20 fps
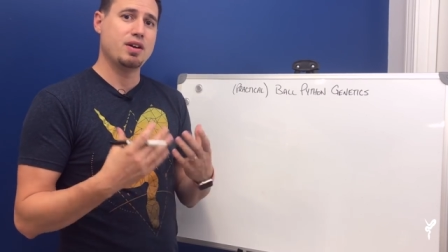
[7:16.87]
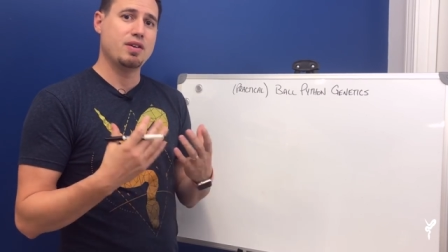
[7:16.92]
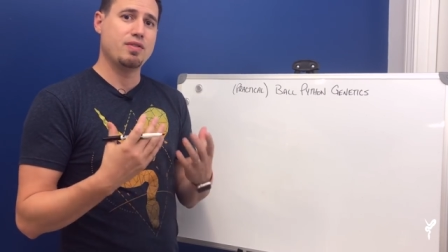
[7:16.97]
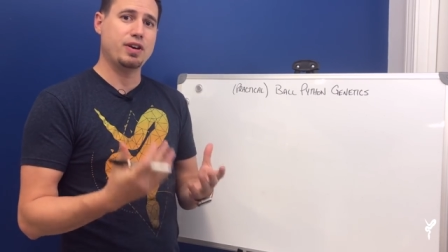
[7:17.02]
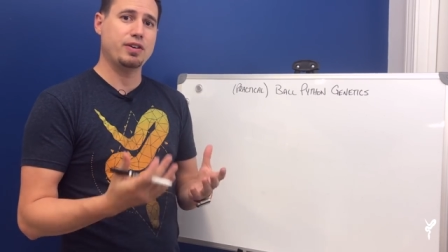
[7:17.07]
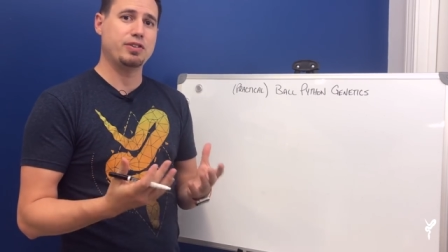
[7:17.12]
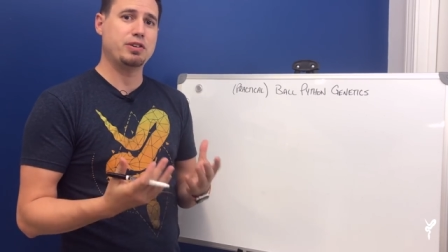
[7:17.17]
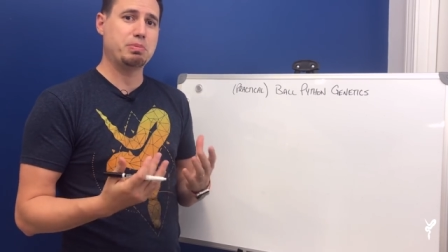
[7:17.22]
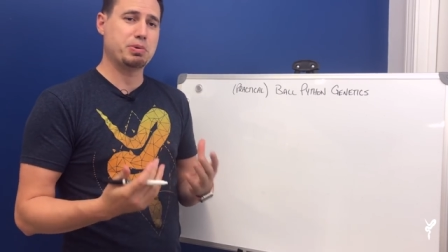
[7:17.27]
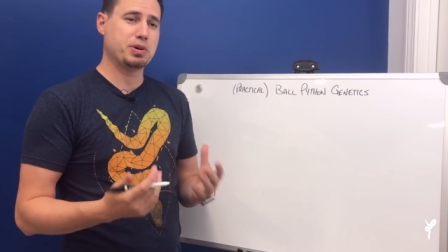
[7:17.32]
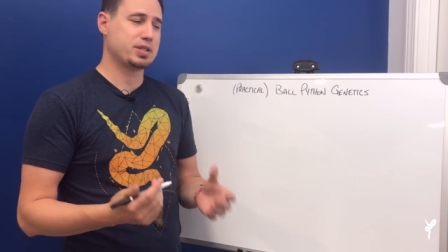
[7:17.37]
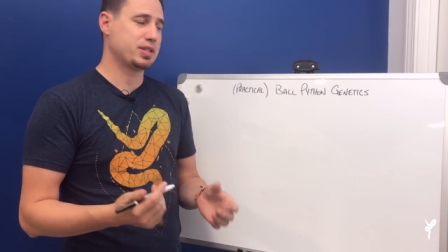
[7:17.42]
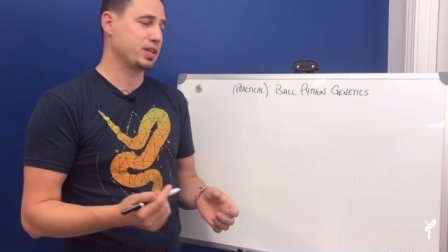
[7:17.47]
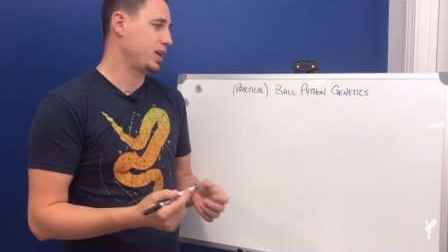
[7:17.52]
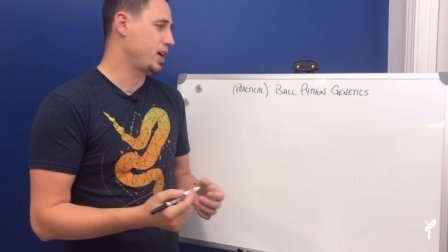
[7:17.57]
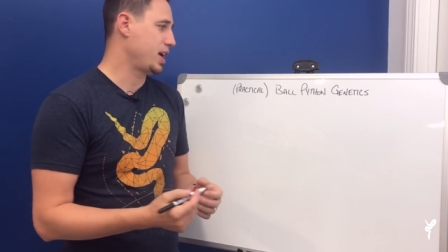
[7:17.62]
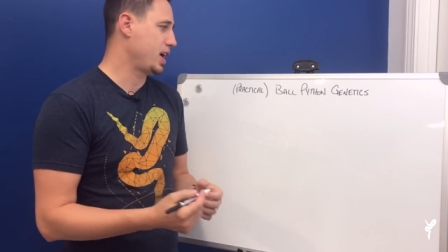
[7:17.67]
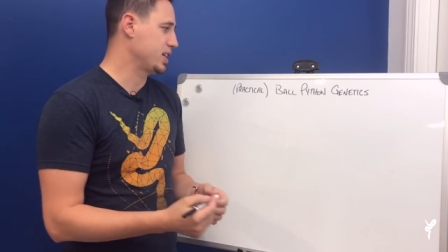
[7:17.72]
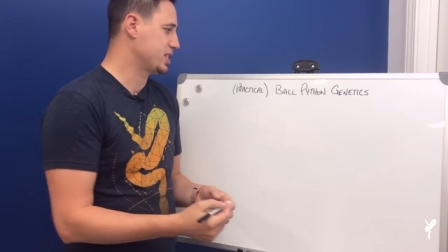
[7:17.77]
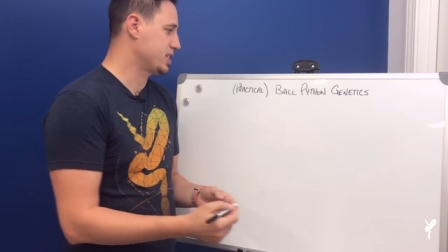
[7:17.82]
fifty
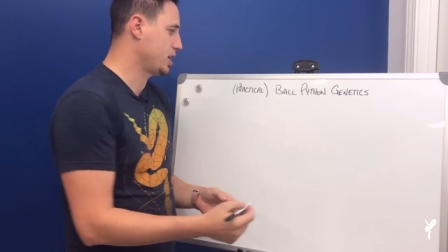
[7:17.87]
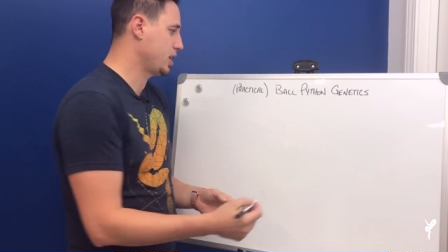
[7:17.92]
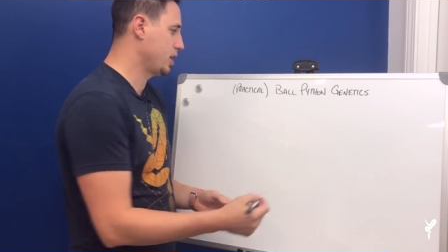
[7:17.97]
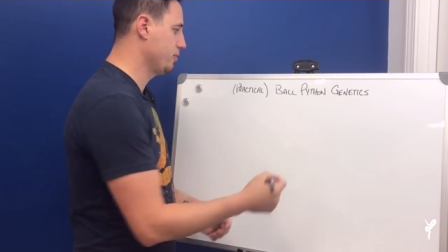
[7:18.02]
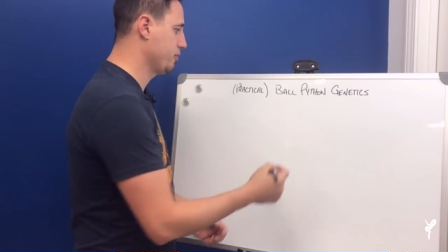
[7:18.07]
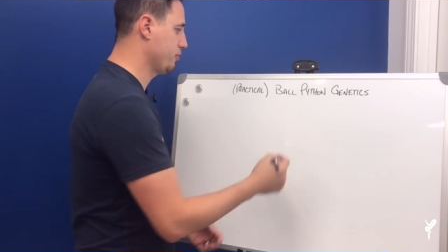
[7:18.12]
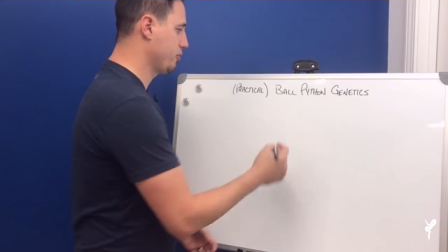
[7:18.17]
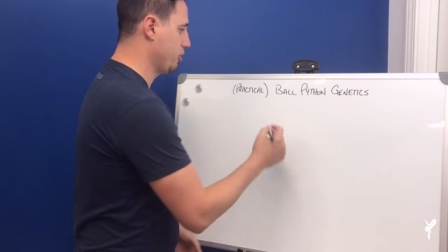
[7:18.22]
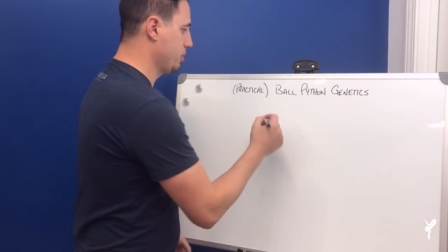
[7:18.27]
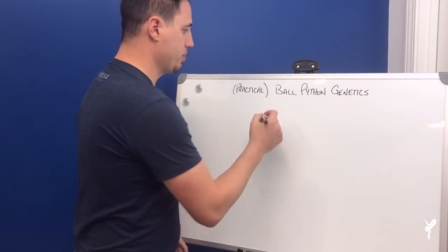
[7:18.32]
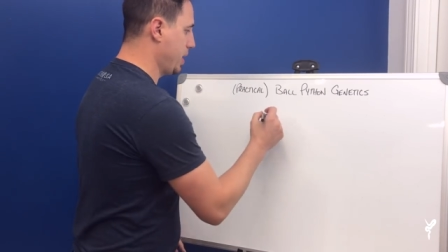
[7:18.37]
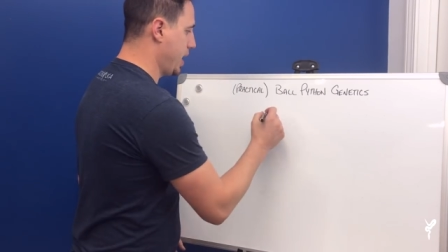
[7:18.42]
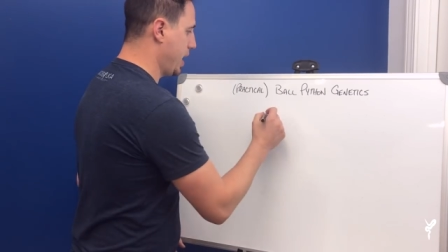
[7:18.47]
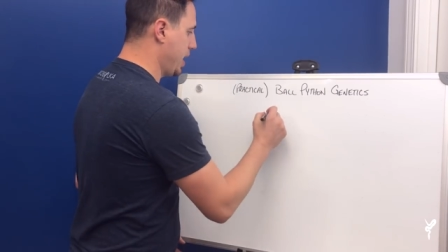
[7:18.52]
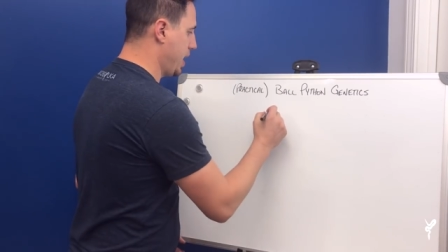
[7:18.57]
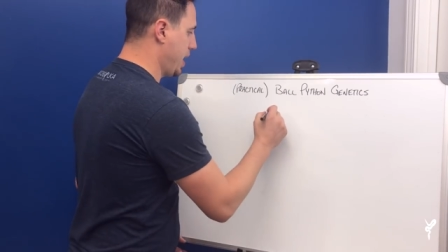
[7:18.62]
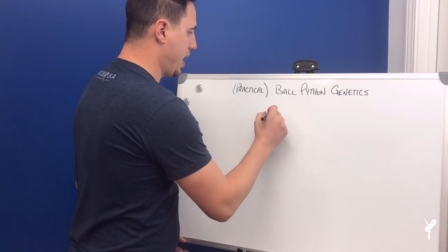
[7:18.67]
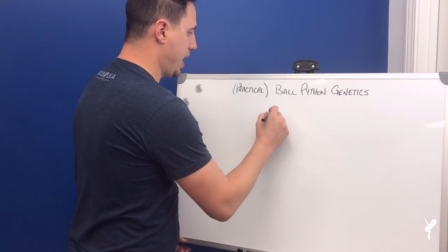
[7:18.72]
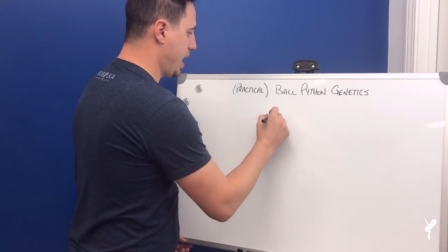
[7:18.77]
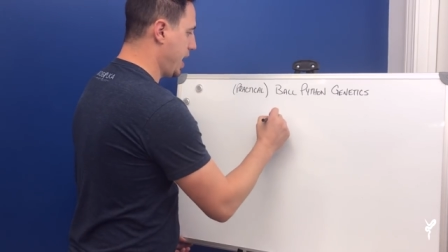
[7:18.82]
percent hets come from
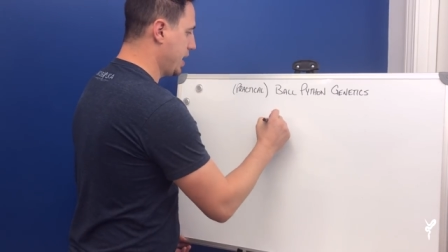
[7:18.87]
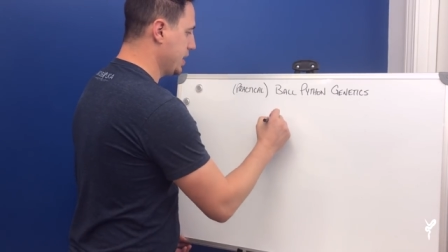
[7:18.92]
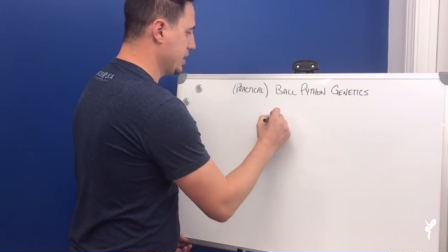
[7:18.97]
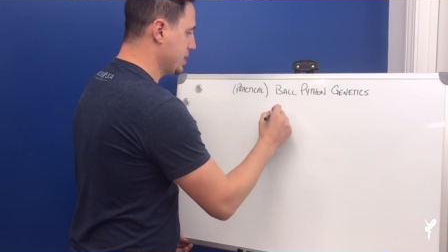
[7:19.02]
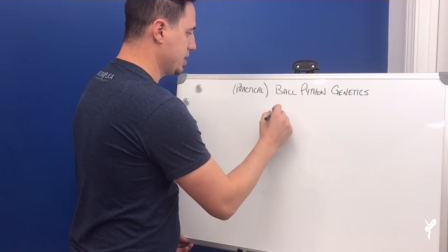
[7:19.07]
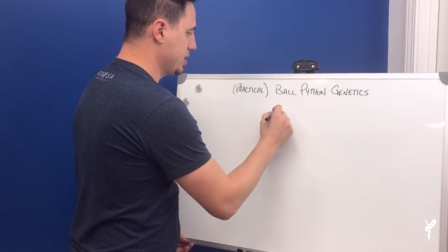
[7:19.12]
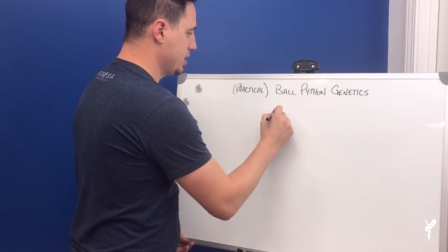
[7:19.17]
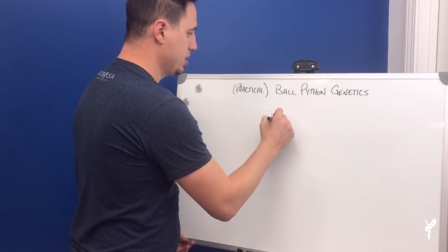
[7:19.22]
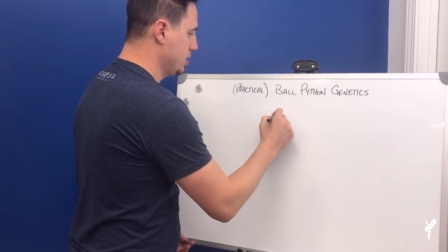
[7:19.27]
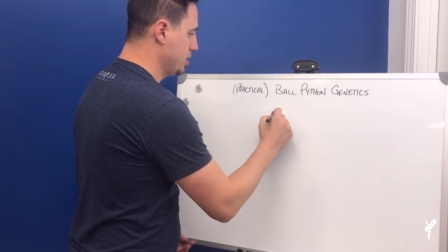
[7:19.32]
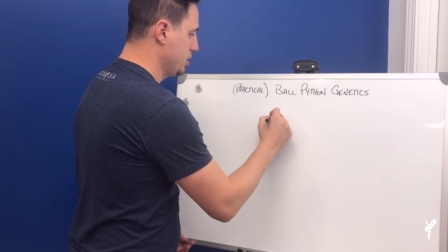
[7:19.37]
a het